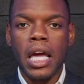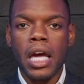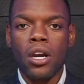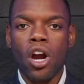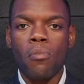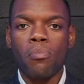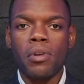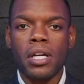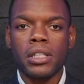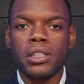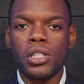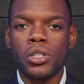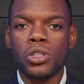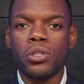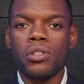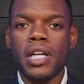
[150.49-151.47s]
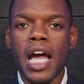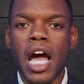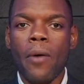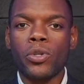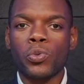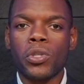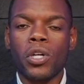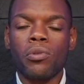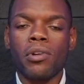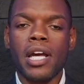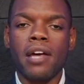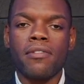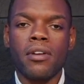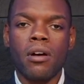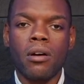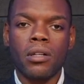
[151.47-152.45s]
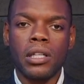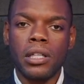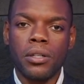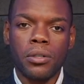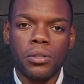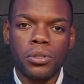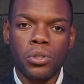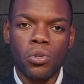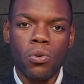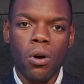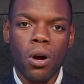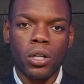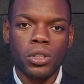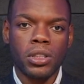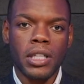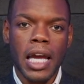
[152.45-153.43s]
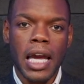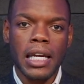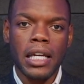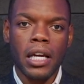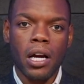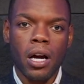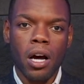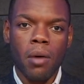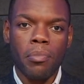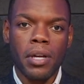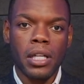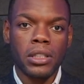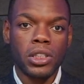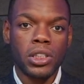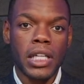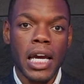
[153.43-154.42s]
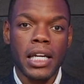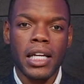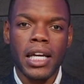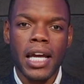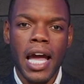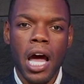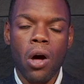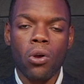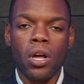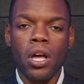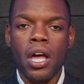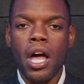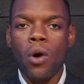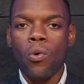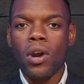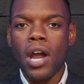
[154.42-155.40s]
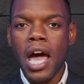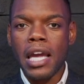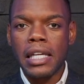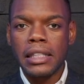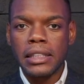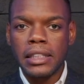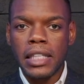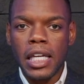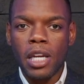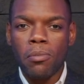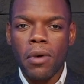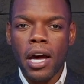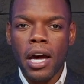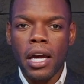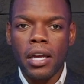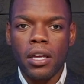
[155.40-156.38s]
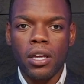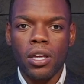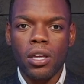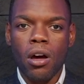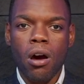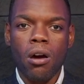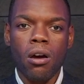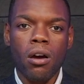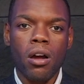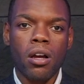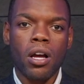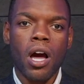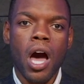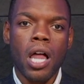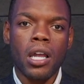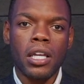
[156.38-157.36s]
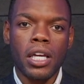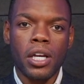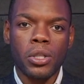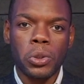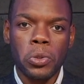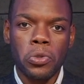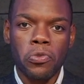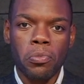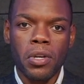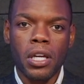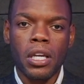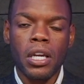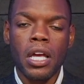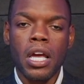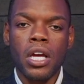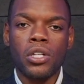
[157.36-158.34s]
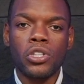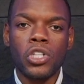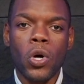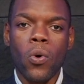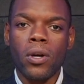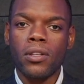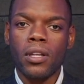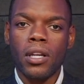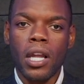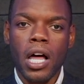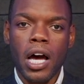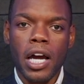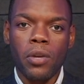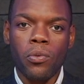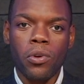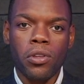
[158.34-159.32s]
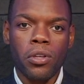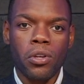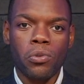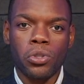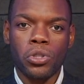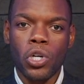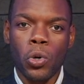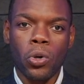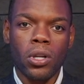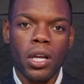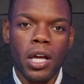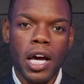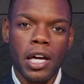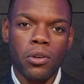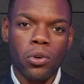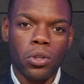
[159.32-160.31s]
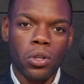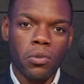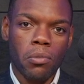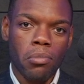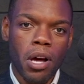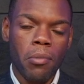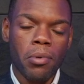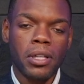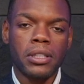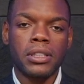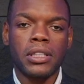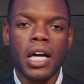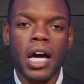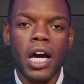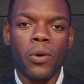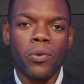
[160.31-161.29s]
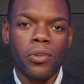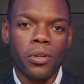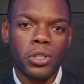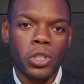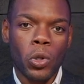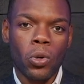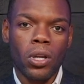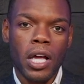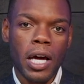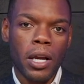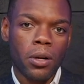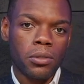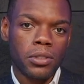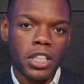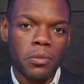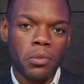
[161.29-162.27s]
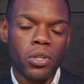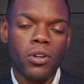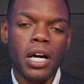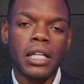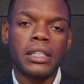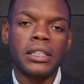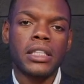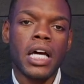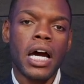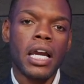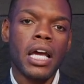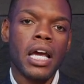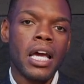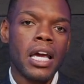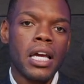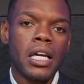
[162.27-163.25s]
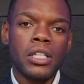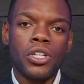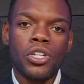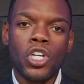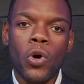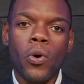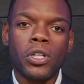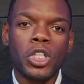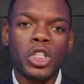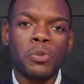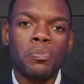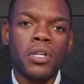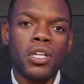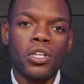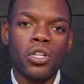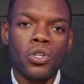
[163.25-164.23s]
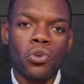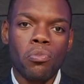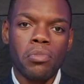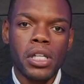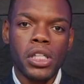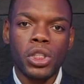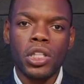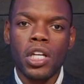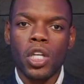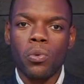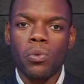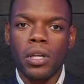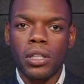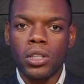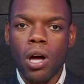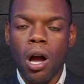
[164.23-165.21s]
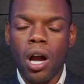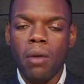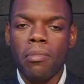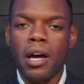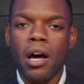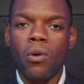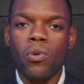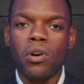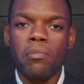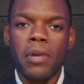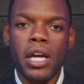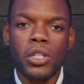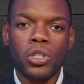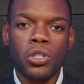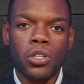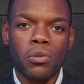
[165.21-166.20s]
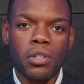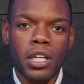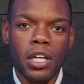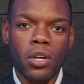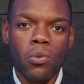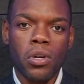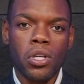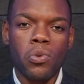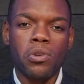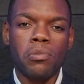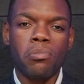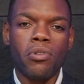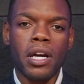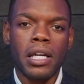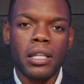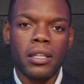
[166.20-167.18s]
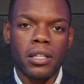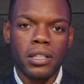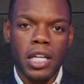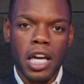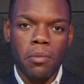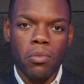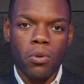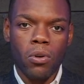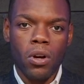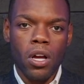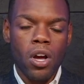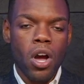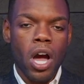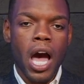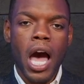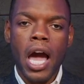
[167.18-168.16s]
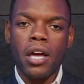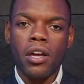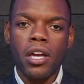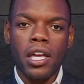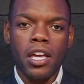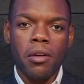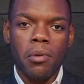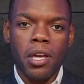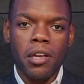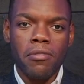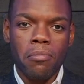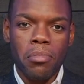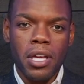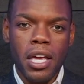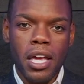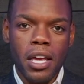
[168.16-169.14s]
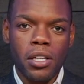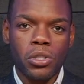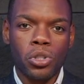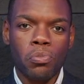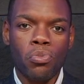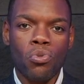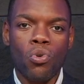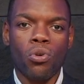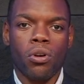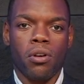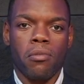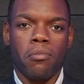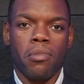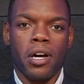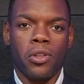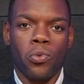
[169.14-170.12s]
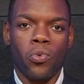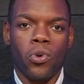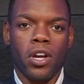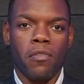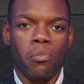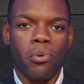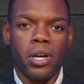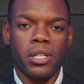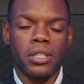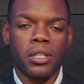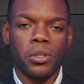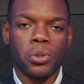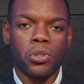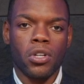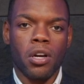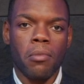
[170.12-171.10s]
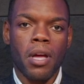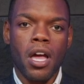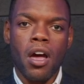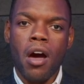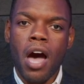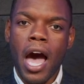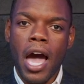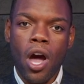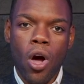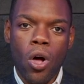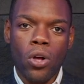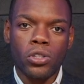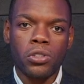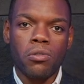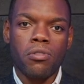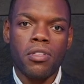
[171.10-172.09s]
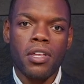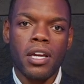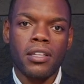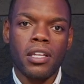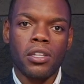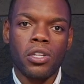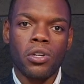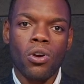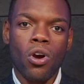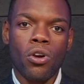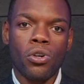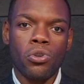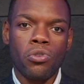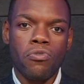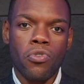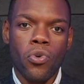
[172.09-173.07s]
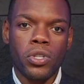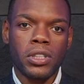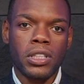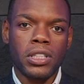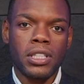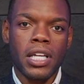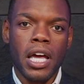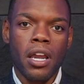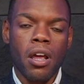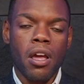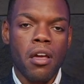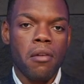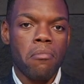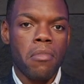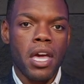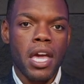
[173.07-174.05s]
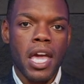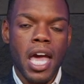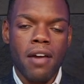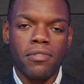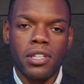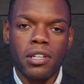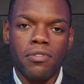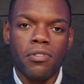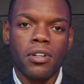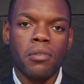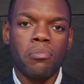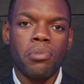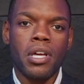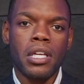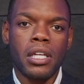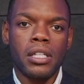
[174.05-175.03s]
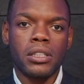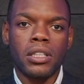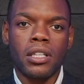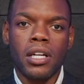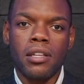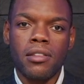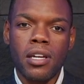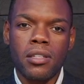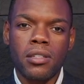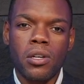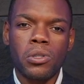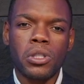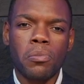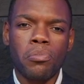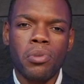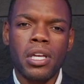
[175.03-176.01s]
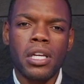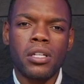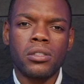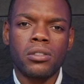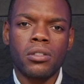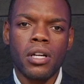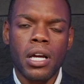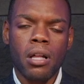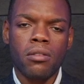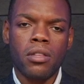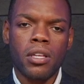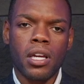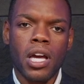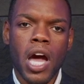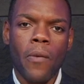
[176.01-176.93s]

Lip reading: And our biggest issue now is we don't have young leaders who are standing up and standing out. What I can say to my young colleagues who've been towing the line, whether you toe the line on the Republican side, whether you toe the line on the Democratic side, you know what, just be you, be genuine. Talk about what makes you unique, what you would bring to the table. I am a big supporter, by the way, of President Trump. I also think that there are new voices that may have different opinions, and I think those opinions are healthy.